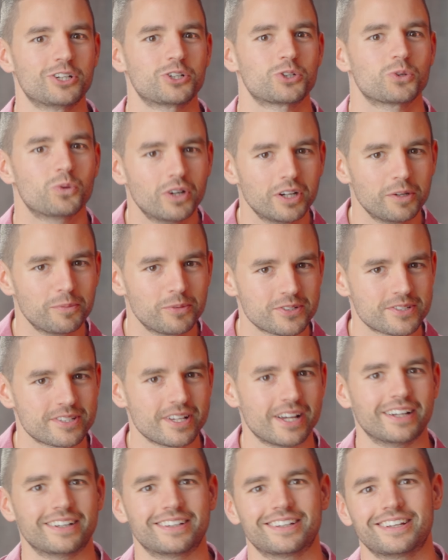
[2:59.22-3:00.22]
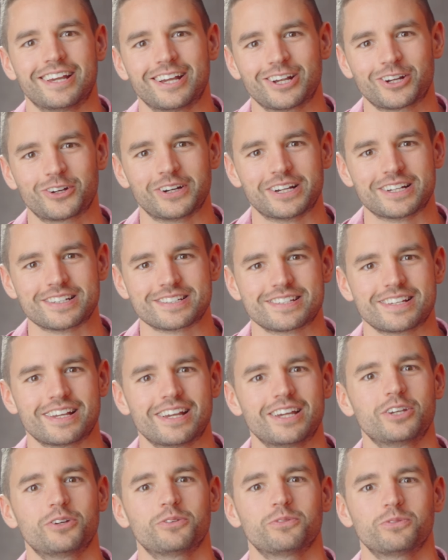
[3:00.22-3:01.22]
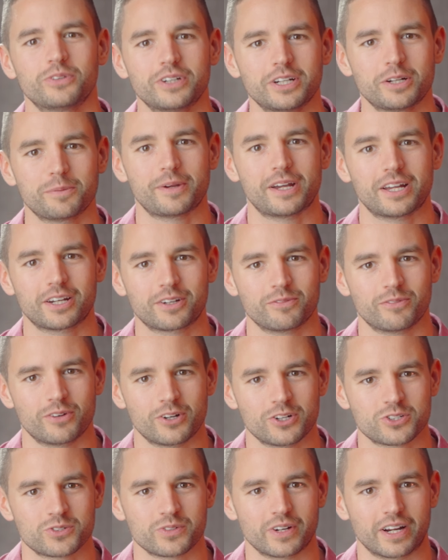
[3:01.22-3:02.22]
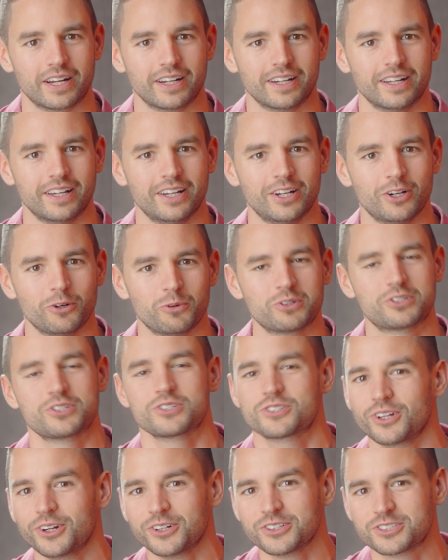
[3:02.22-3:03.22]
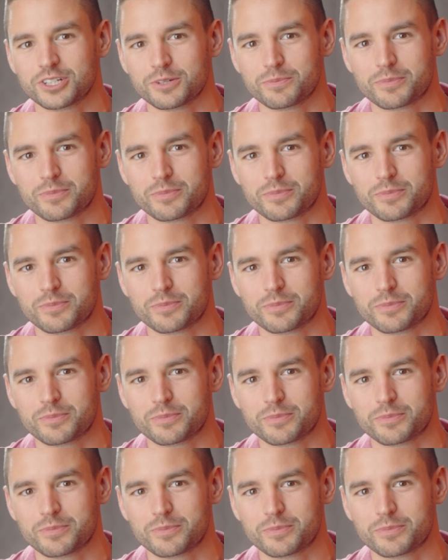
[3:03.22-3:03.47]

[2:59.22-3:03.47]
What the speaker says: 20% increase in your free to paid conversion rate, which is largely